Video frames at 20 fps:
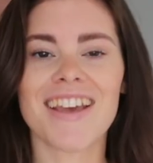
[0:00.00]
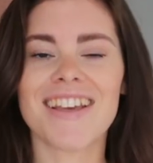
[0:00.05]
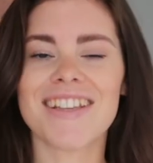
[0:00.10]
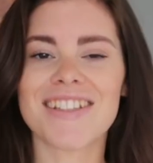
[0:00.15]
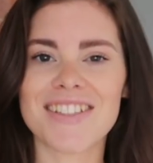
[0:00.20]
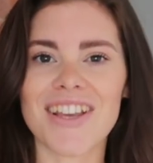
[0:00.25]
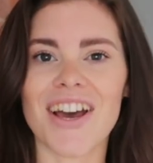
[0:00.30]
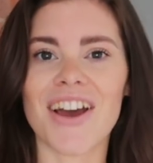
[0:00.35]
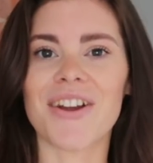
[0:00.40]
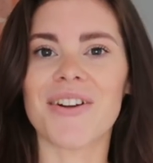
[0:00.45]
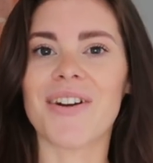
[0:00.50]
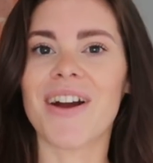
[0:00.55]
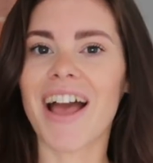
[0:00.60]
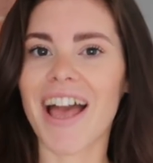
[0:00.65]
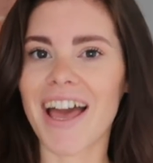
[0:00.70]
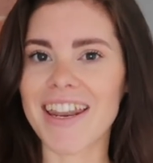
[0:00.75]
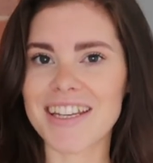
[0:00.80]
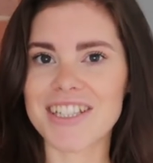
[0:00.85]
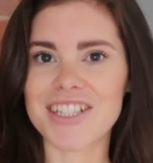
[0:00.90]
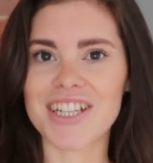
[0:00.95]
So
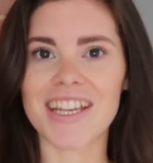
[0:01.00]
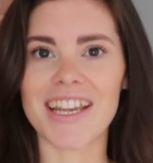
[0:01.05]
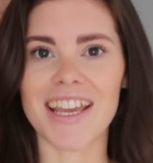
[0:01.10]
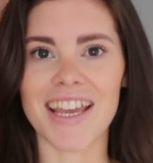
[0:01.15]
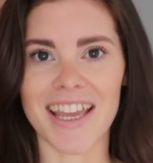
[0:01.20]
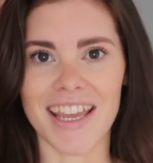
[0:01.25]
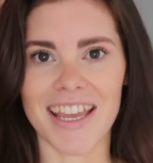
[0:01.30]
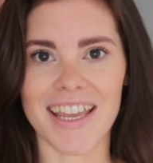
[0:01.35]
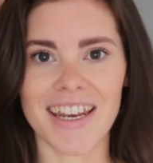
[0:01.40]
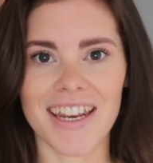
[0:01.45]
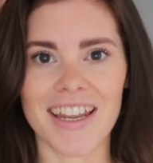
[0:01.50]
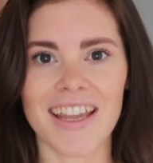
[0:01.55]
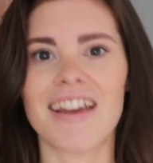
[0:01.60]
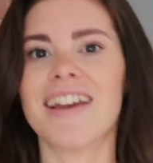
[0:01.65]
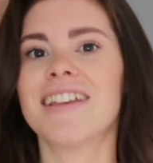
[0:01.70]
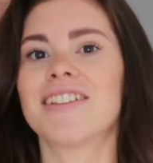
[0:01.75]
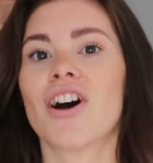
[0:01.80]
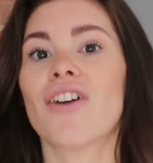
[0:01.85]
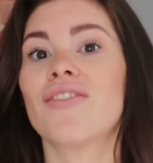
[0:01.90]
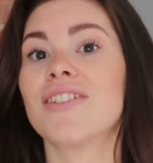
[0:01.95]
energy in
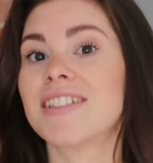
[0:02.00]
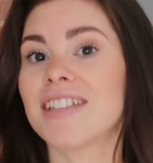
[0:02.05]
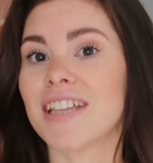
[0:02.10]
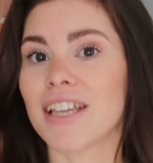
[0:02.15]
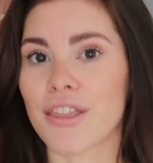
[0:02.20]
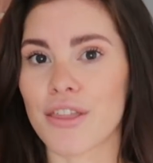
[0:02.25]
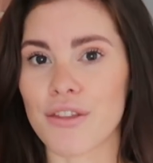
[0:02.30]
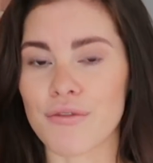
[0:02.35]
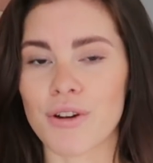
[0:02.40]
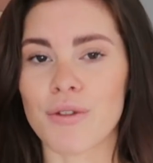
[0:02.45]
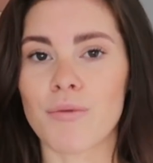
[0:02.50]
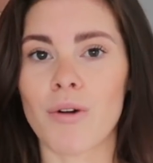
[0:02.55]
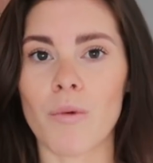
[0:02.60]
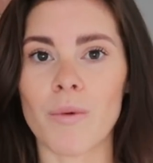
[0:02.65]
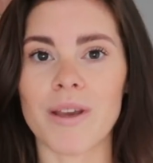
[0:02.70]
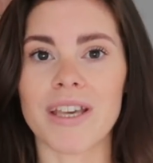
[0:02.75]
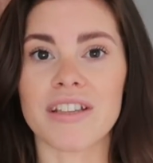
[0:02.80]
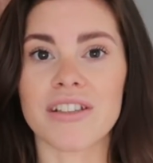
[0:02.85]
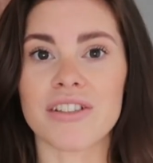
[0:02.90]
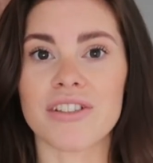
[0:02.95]
is obviously through what
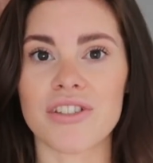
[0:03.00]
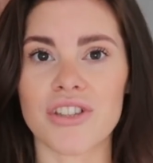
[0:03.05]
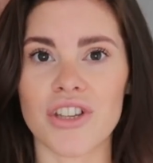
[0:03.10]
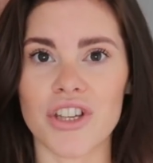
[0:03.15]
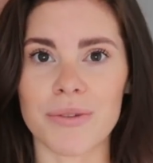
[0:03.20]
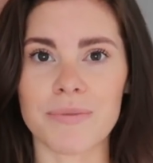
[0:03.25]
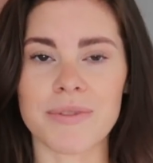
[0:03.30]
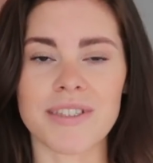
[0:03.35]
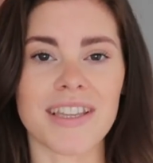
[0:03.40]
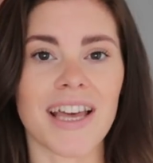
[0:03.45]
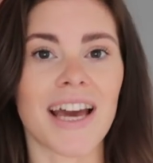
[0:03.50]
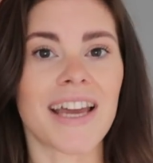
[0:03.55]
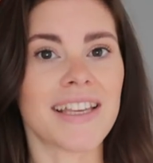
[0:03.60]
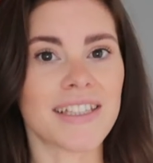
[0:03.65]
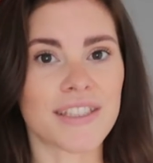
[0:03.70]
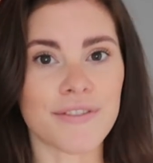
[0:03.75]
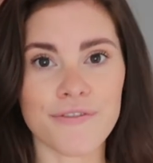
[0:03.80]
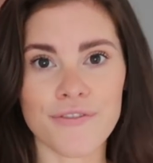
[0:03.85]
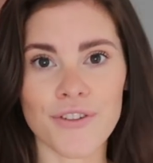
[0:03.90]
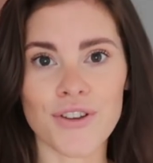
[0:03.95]
we consume. So that
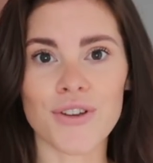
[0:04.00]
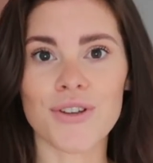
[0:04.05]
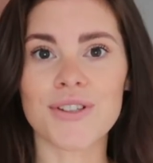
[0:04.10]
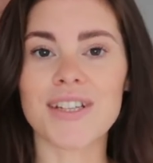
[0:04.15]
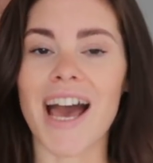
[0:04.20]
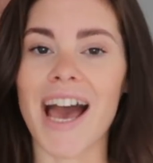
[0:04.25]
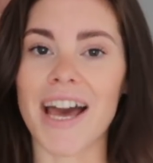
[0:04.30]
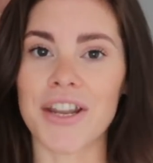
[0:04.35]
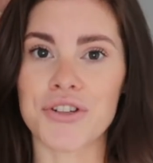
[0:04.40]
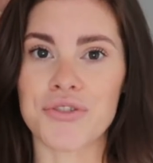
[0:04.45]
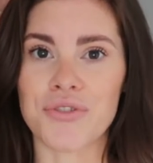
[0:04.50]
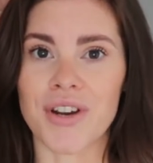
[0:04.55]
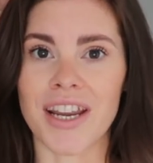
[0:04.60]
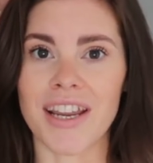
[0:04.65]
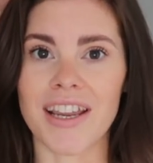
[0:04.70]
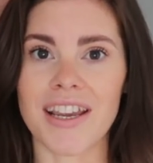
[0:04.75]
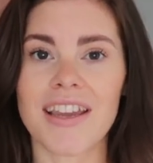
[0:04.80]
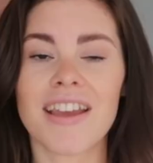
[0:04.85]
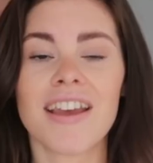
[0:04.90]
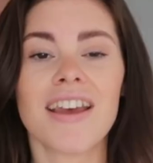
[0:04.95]
is food and
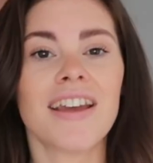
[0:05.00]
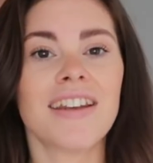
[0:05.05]
drink.